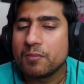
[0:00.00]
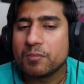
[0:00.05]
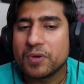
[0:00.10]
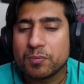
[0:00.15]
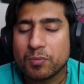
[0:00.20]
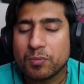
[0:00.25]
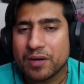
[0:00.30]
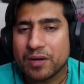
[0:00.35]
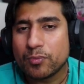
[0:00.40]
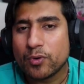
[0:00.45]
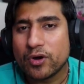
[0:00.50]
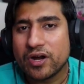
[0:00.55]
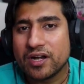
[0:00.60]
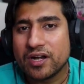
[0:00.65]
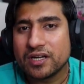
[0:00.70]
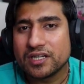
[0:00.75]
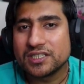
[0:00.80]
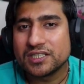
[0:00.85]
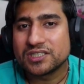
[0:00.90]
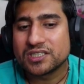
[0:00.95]
But my point
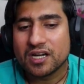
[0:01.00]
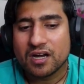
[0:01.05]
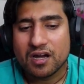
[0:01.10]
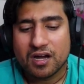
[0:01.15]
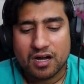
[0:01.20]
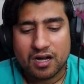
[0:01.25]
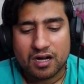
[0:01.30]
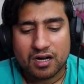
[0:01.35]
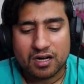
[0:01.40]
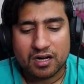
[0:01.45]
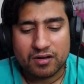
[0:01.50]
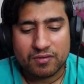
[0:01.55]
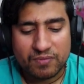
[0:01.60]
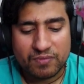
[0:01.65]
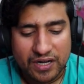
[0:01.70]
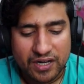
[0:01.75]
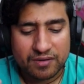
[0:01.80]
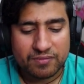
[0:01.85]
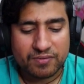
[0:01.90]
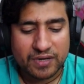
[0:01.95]
is,
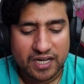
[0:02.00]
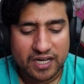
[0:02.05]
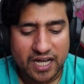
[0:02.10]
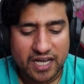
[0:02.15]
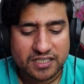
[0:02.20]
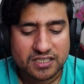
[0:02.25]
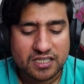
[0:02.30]
when I